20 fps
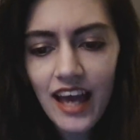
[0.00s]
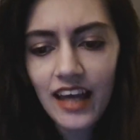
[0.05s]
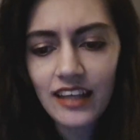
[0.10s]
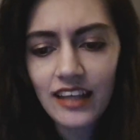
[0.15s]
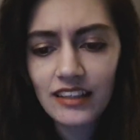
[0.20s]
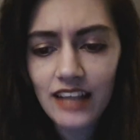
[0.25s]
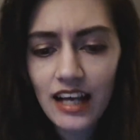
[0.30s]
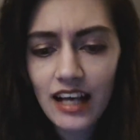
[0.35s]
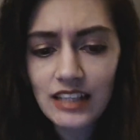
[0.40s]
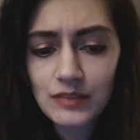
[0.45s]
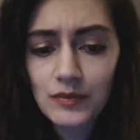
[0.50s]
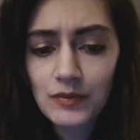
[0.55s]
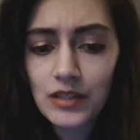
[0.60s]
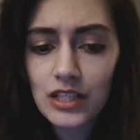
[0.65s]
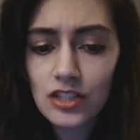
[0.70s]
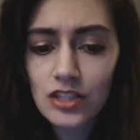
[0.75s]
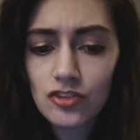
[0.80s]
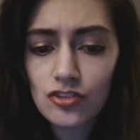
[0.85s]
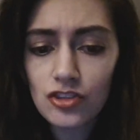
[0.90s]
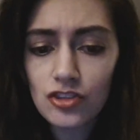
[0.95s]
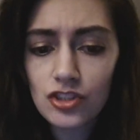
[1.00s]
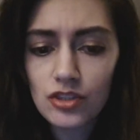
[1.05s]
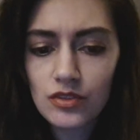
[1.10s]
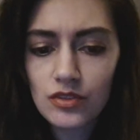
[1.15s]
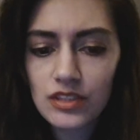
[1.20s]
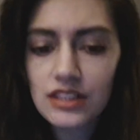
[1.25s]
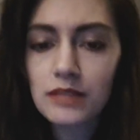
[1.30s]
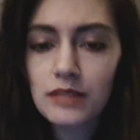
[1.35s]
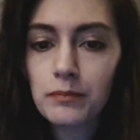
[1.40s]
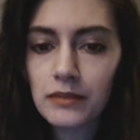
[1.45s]
And last, we're
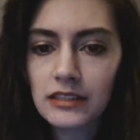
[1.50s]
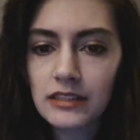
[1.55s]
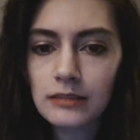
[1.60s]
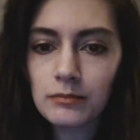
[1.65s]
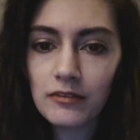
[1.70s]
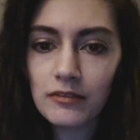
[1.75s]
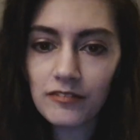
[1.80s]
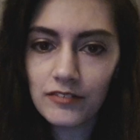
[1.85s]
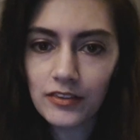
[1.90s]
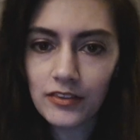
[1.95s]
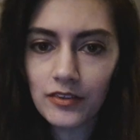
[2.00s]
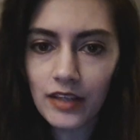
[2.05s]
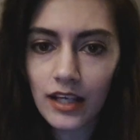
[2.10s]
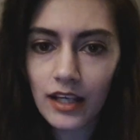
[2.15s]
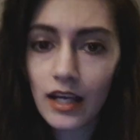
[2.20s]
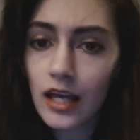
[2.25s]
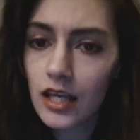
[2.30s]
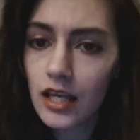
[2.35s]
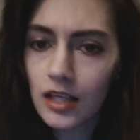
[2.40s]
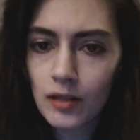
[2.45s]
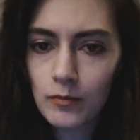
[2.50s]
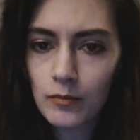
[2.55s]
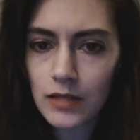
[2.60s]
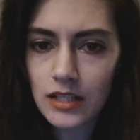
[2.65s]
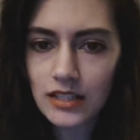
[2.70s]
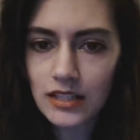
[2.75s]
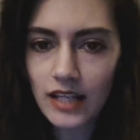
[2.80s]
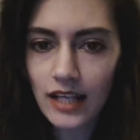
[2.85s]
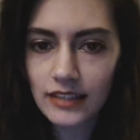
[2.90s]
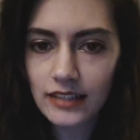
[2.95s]
introduced to Principal Flutie. He'll
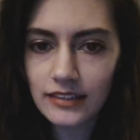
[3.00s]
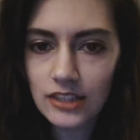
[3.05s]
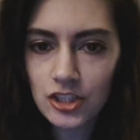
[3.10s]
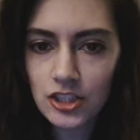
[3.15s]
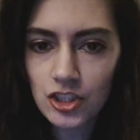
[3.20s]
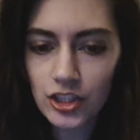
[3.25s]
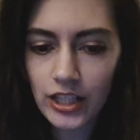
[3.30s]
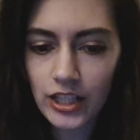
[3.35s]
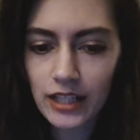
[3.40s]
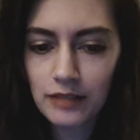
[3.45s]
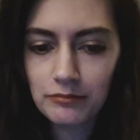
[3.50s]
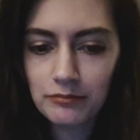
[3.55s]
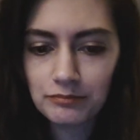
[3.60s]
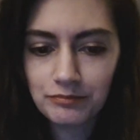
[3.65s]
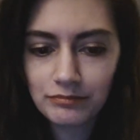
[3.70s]
be a tasty treat.